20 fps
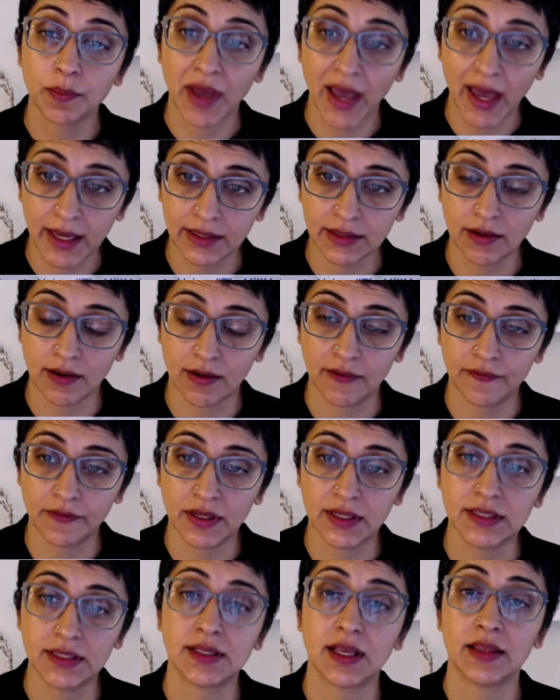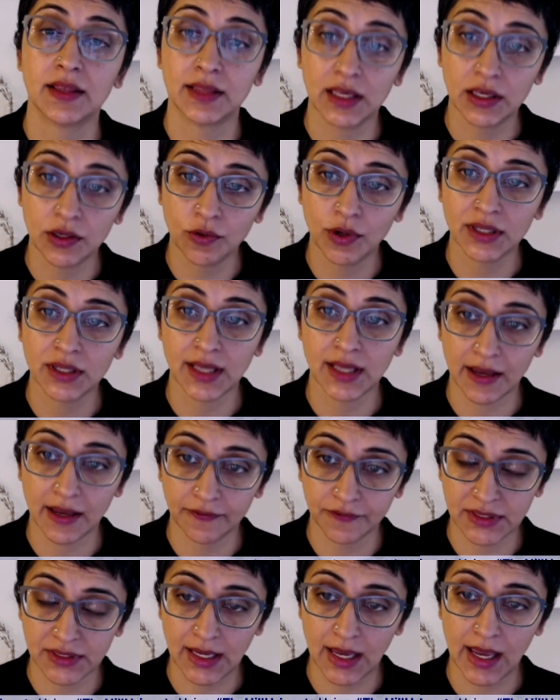Patent Office and the U.S.
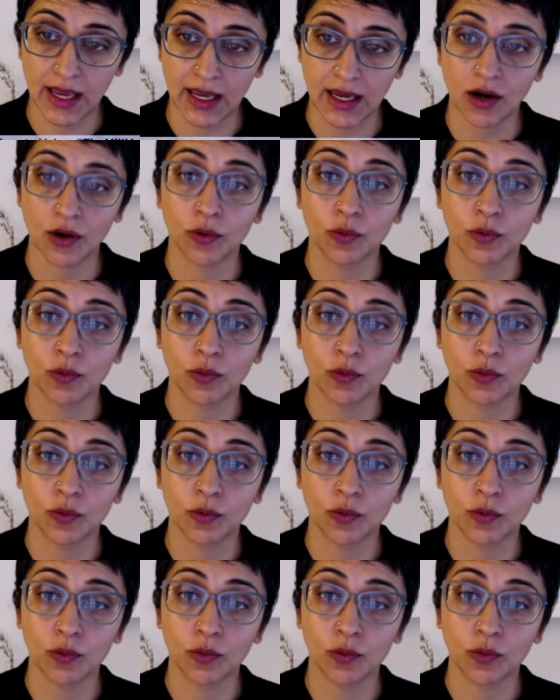FDA